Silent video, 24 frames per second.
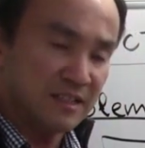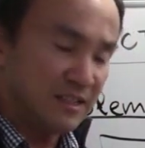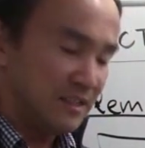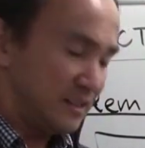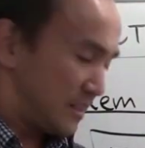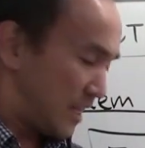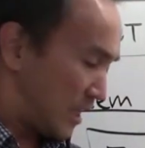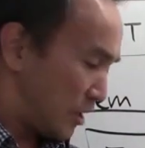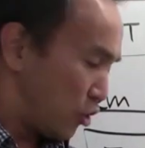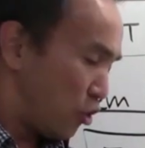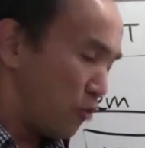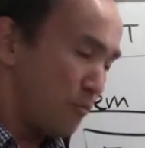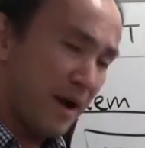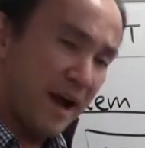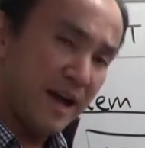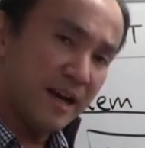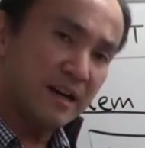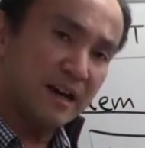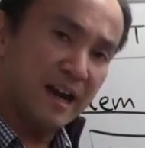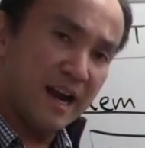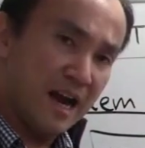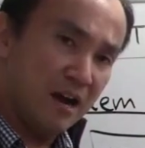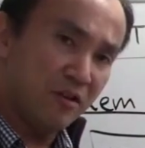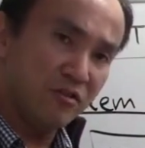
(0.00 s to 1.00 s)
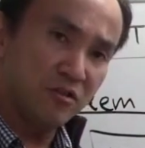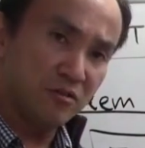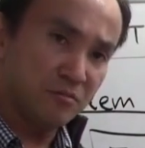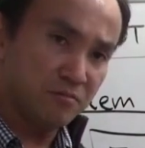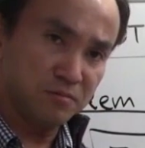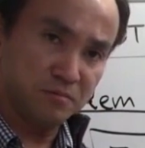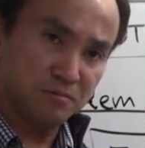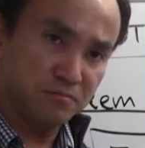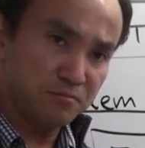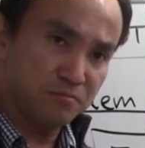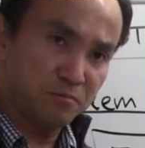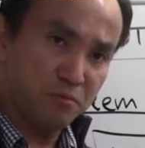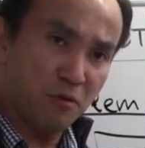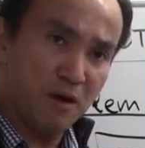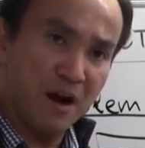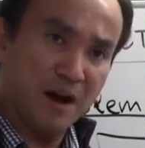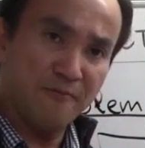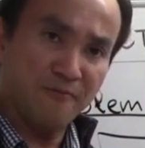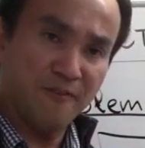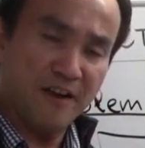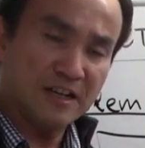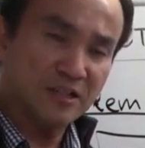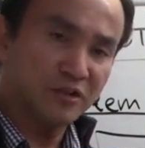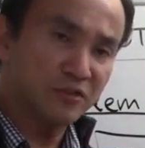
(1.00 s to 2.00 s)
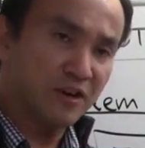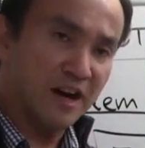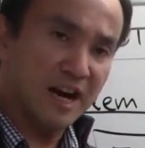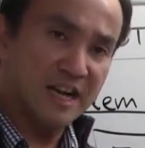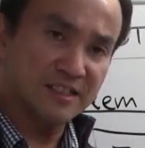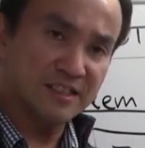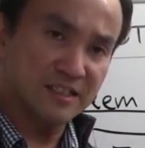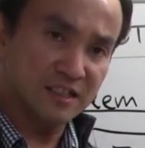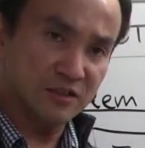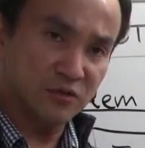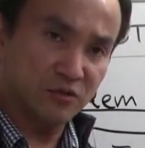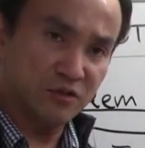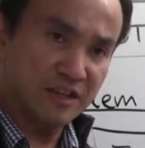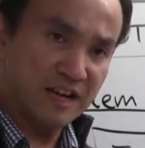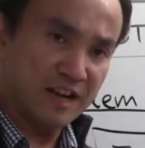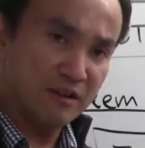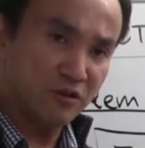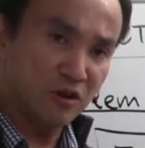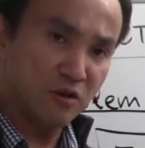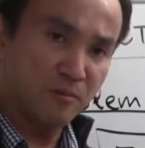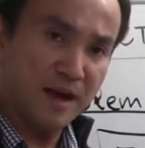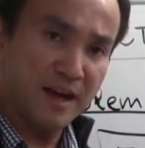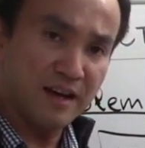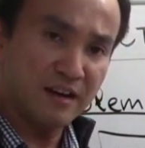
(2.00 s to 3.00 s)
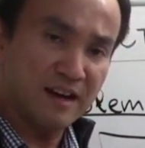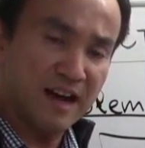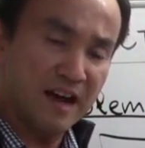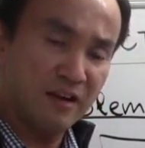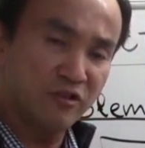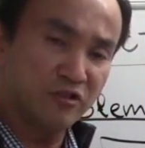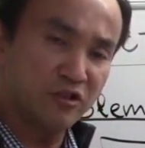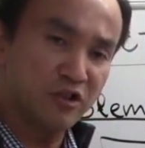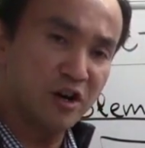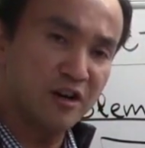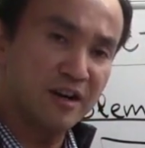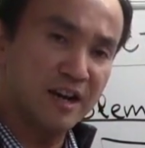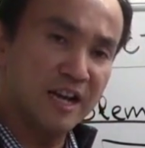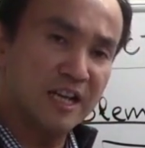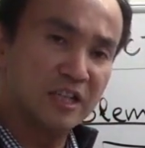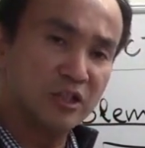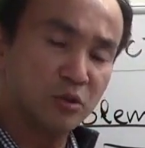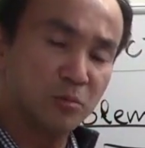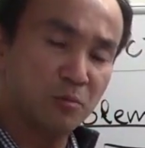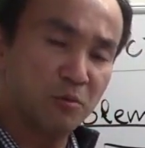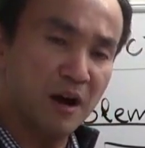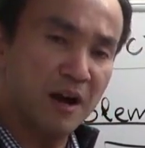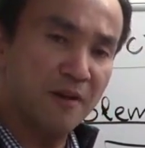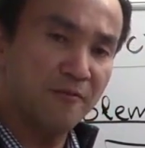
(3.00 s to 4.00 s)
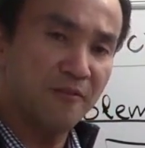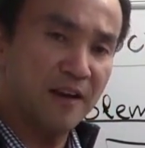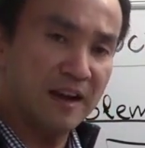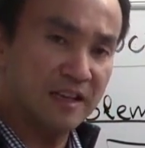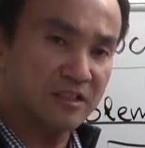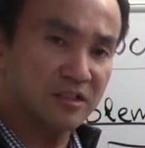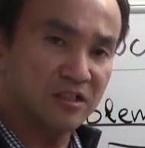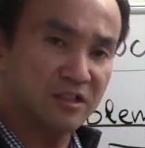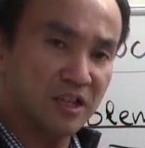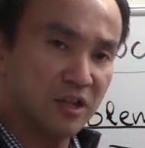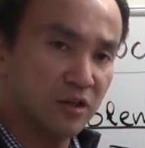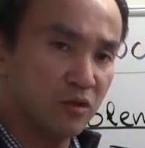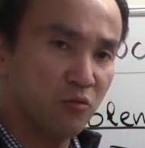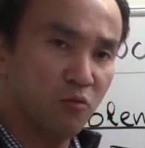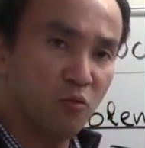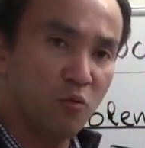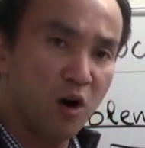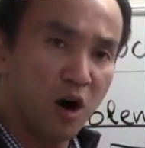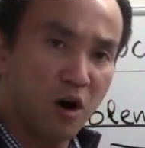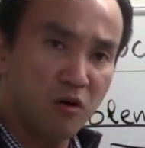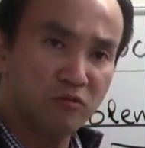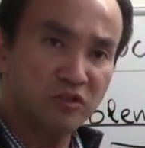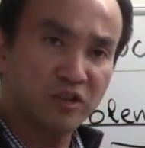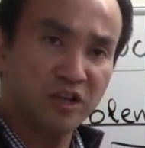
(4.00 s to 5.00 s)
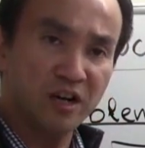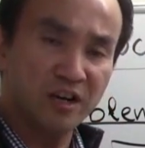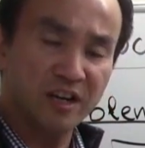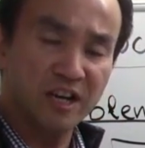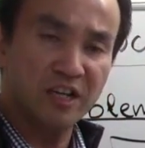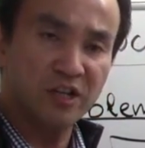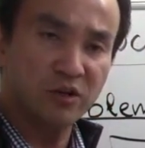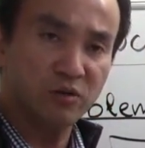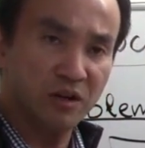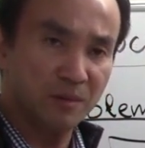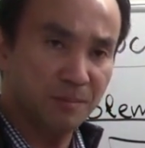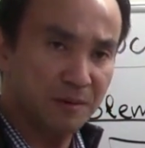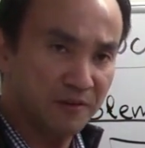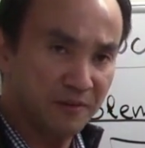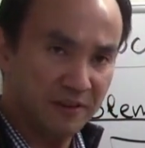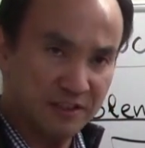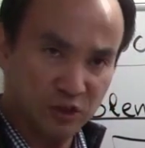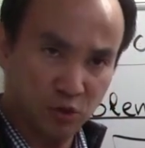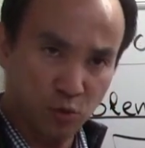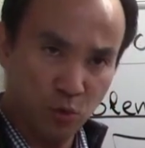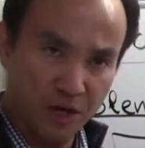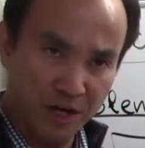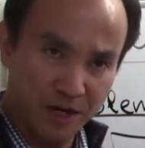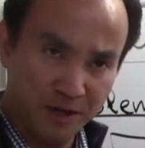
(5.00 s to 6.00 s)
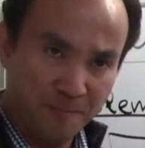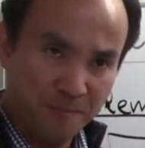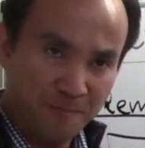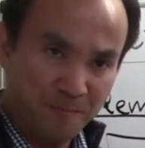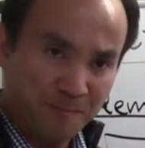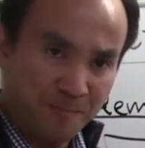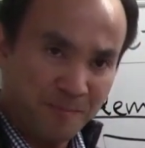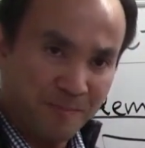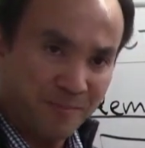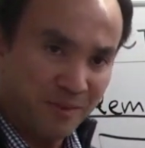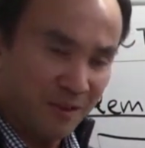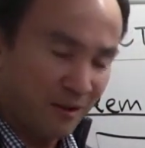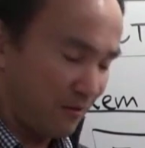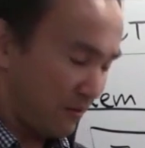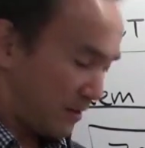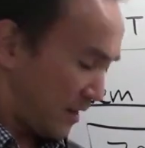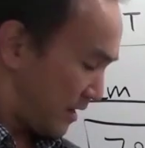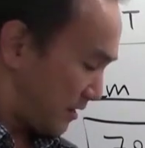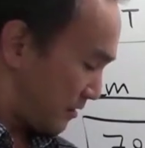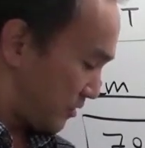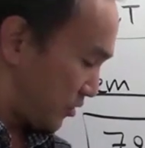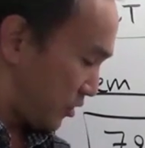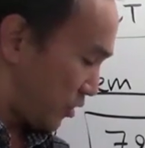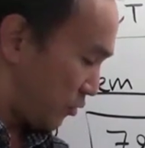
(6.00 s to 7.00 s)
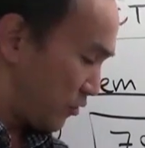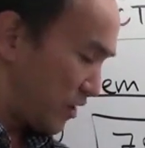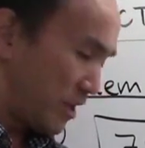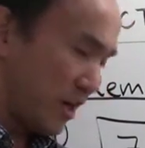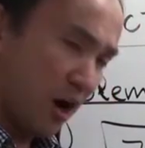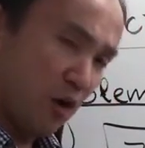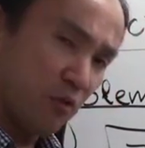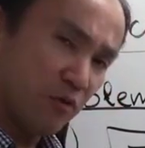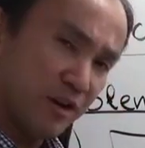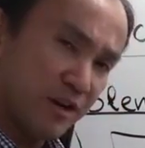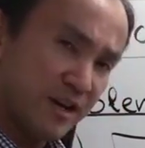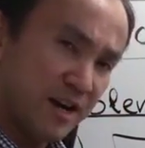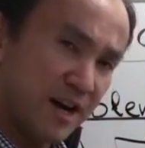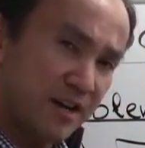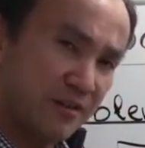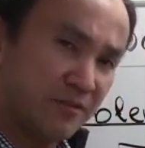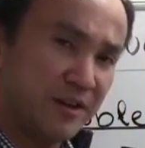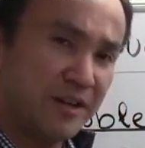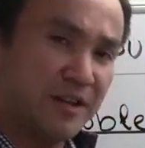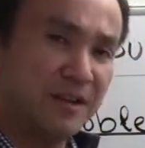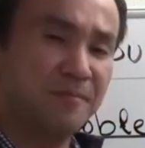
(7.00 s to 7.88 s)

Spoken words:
no matter how you prime factorize it or no matter how you turn it into prime factors, it won't turn into a perfect square, okay? So we know we're done right here.